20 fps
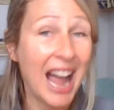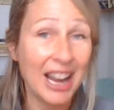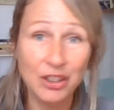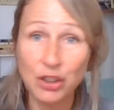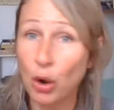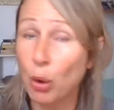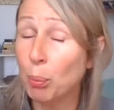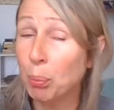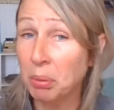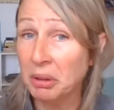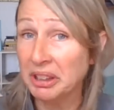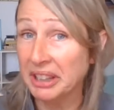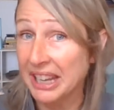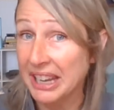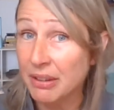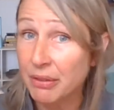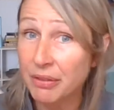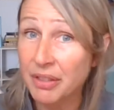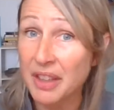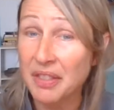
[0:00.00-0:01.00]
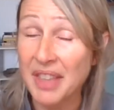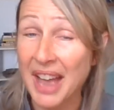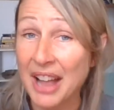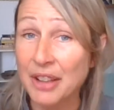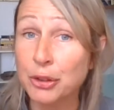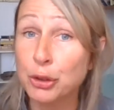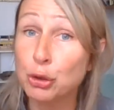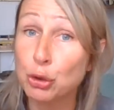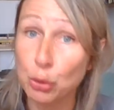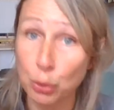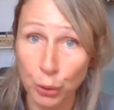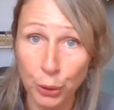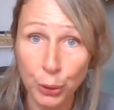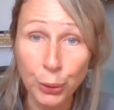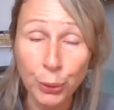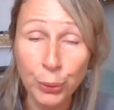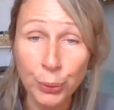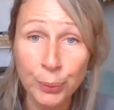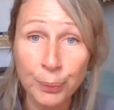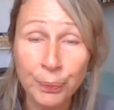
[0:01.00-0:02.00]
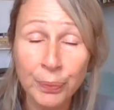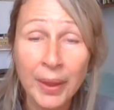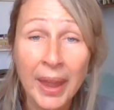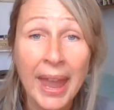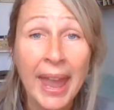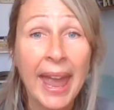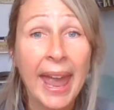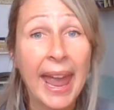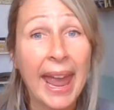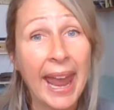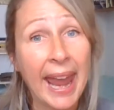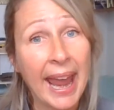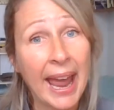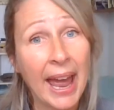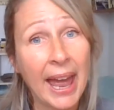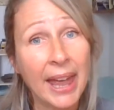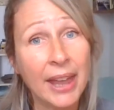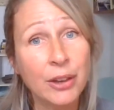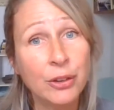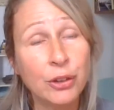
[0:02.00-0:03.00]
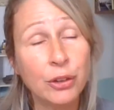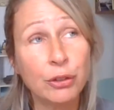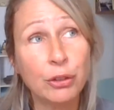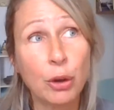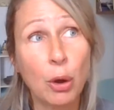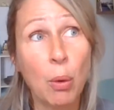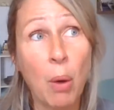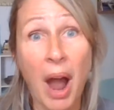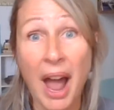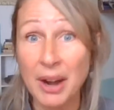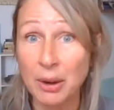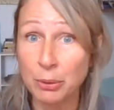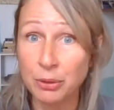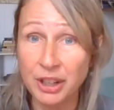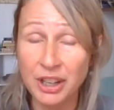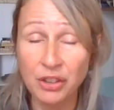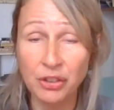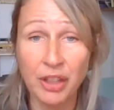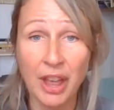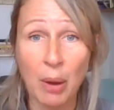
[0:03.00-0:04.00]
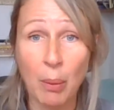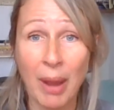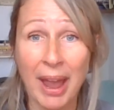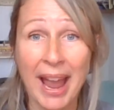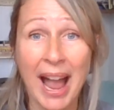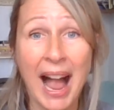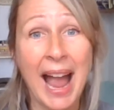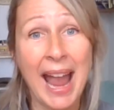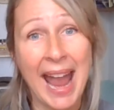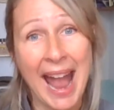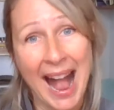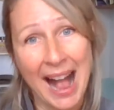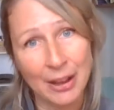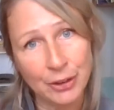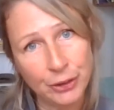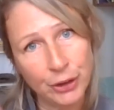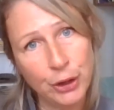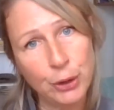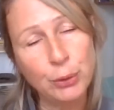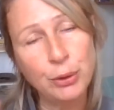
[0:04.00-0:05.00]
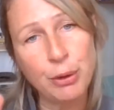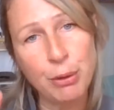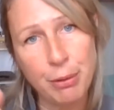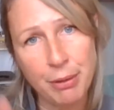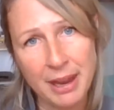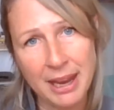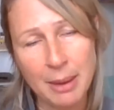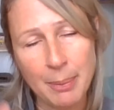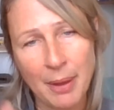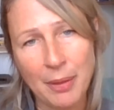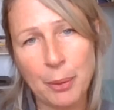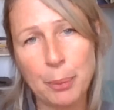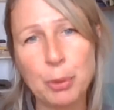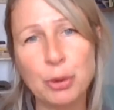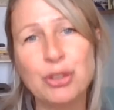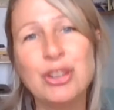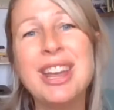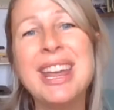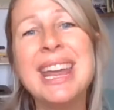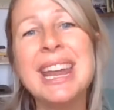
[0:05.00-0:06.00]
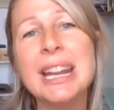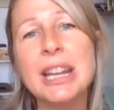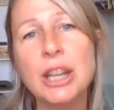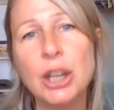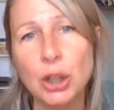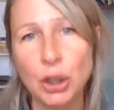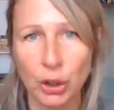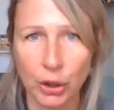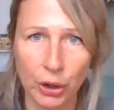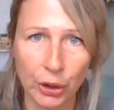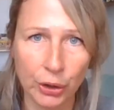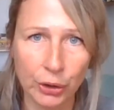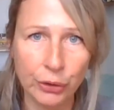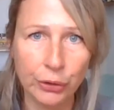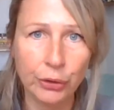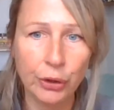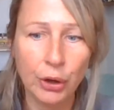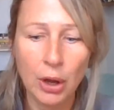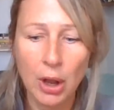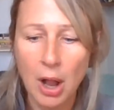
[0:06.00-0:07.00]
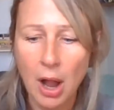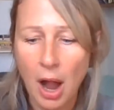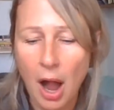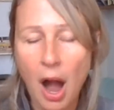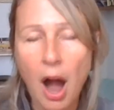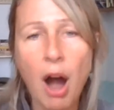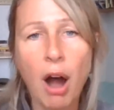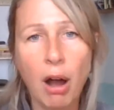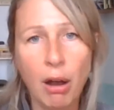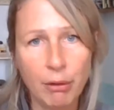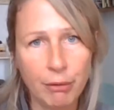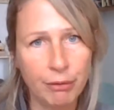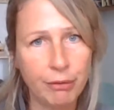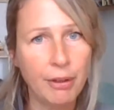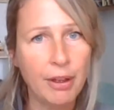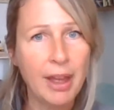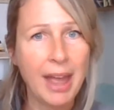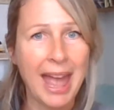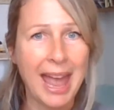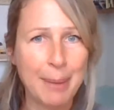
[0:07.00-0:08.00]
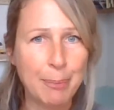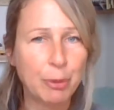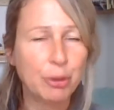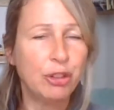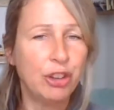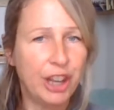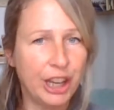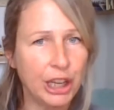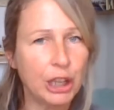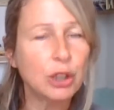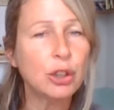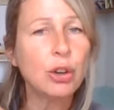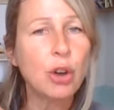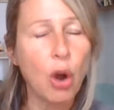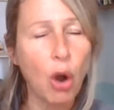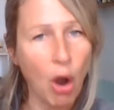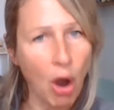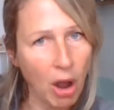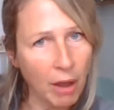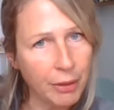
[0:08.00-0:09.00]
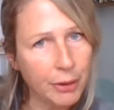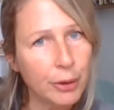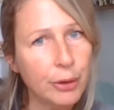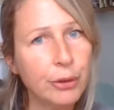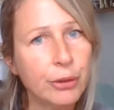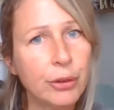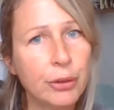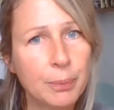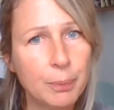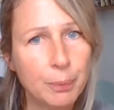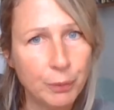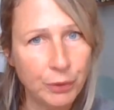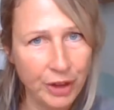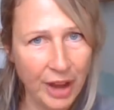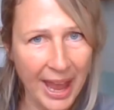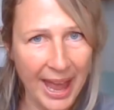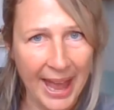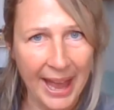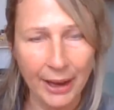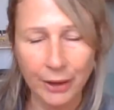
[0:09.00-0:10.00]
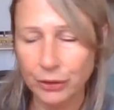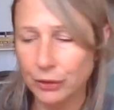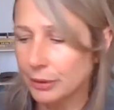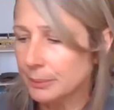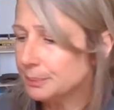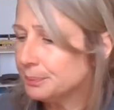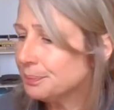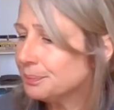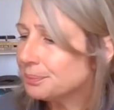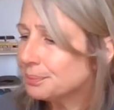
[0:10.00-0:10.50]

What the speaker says: I don't believe that that's true. And so I don't teach that way. I ask you to think about the particulars of a particular author's text.